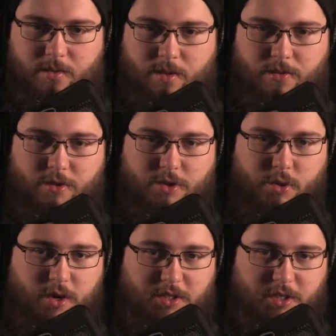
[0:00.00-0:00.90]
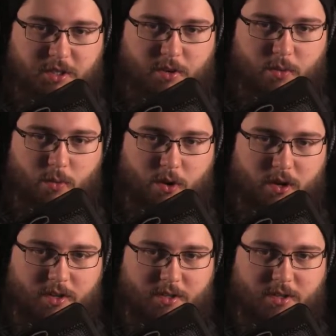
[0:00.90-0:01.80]
And the first question
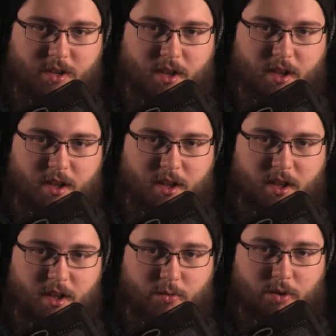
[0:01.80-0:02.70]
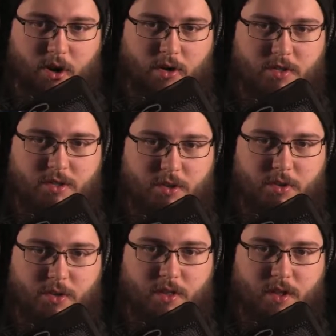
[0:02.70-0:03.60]
was in regards
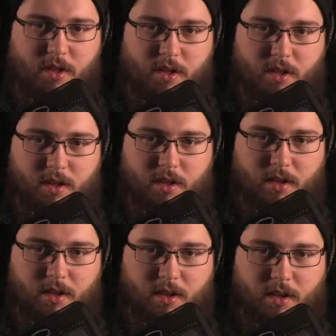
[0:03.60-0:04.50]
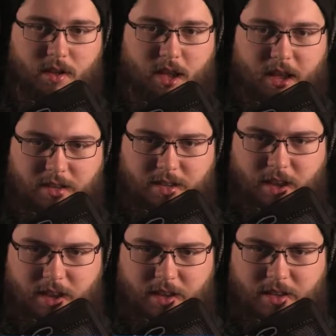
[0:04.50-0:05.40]
to the
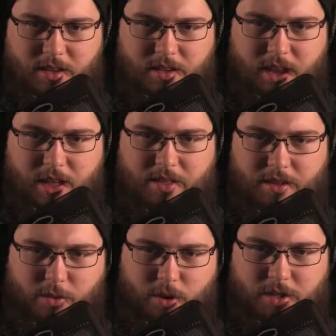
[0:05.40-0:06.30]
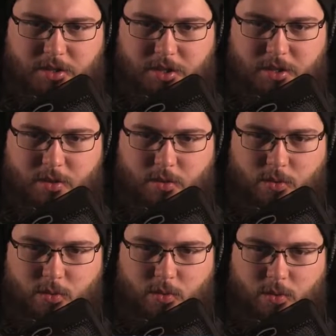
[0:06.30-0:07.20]
anti-Catholic question,
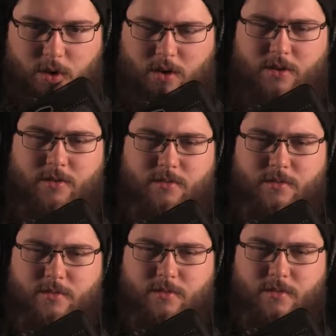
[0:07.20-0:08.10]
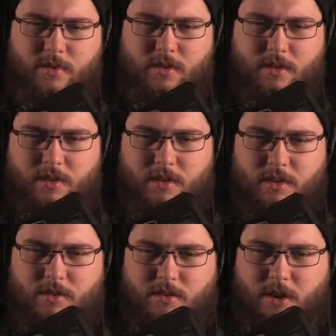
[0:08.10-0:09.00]
or
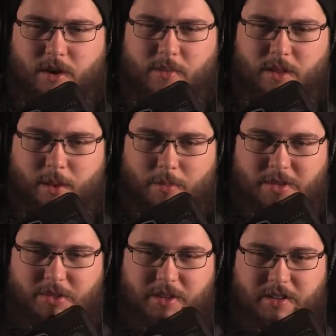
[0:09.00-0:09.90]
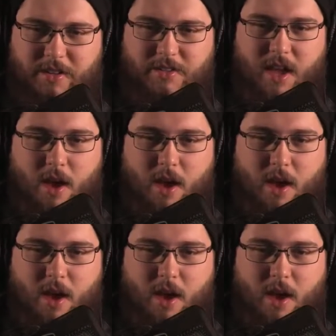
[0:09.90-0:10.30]
sorry, I'm misreading this.